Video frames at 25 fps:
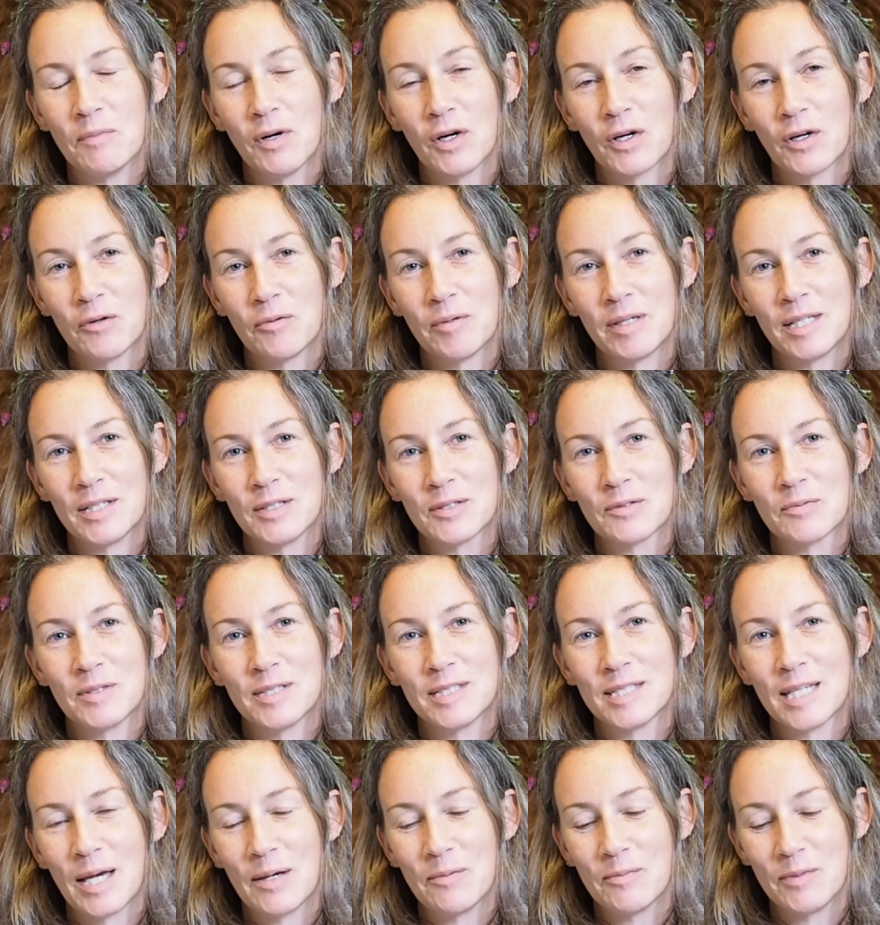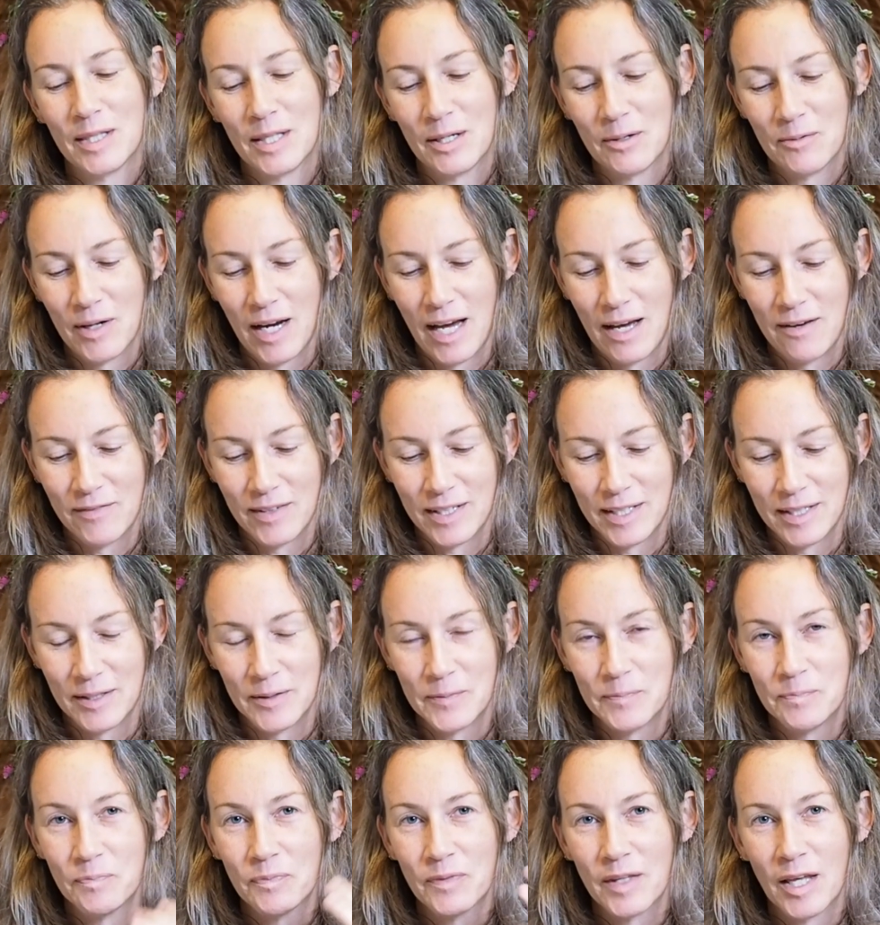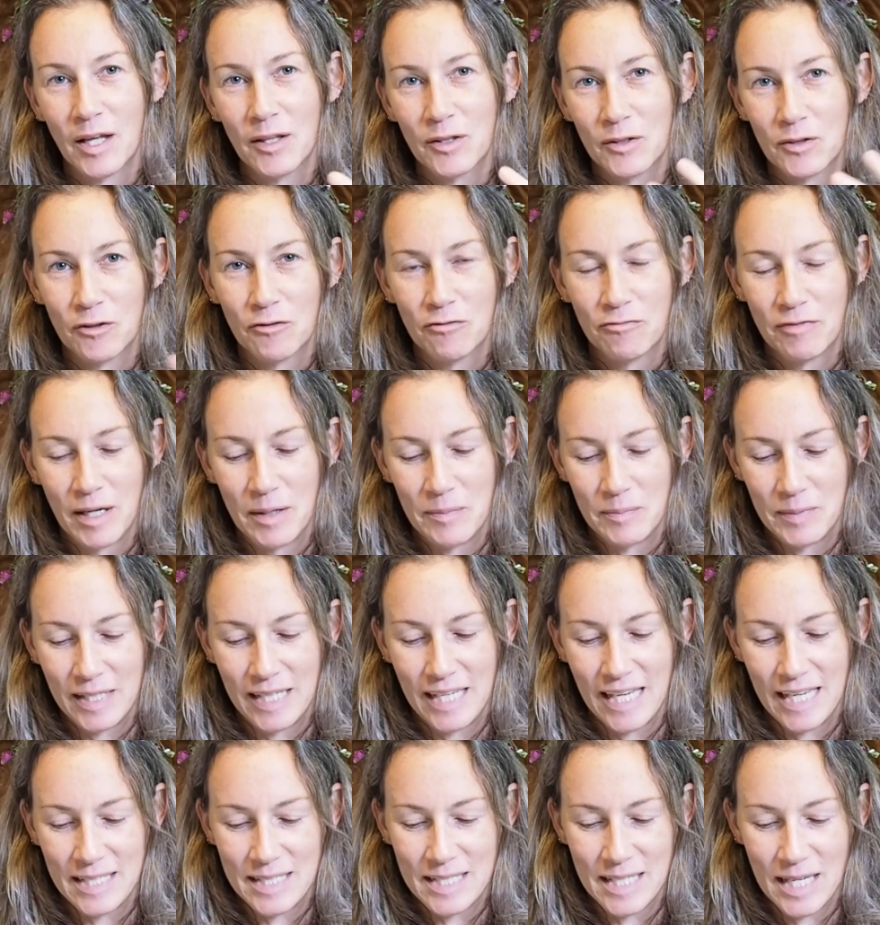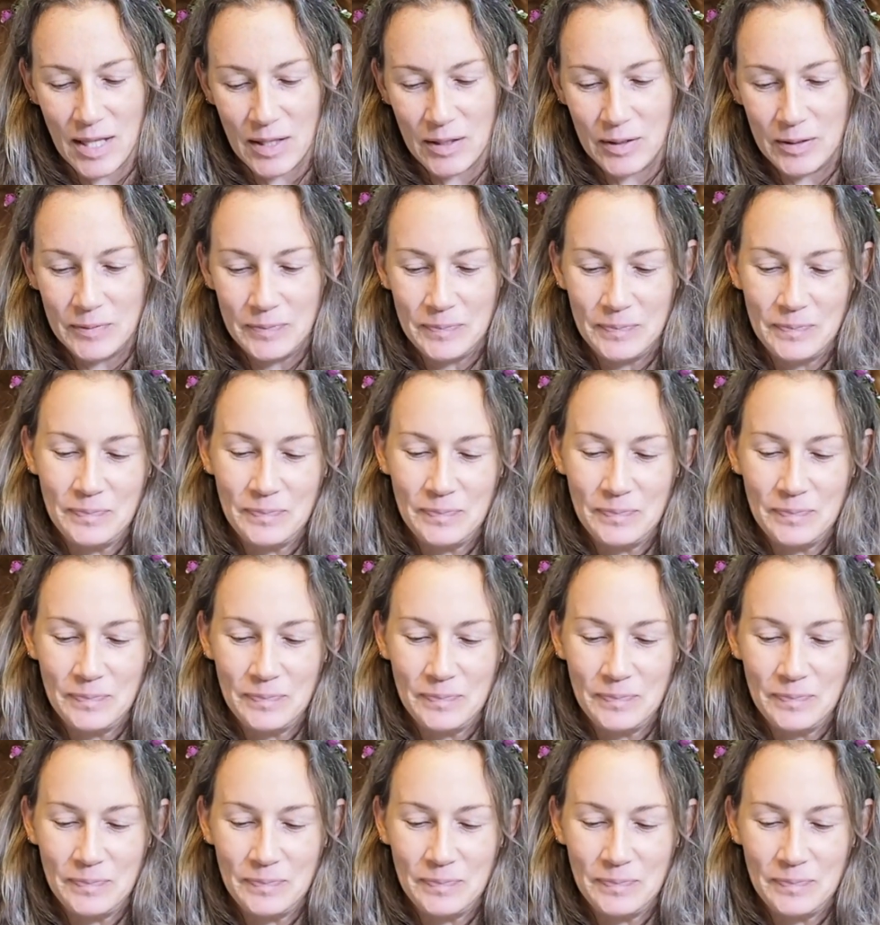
margaritas one time when they were having a, a little family get together.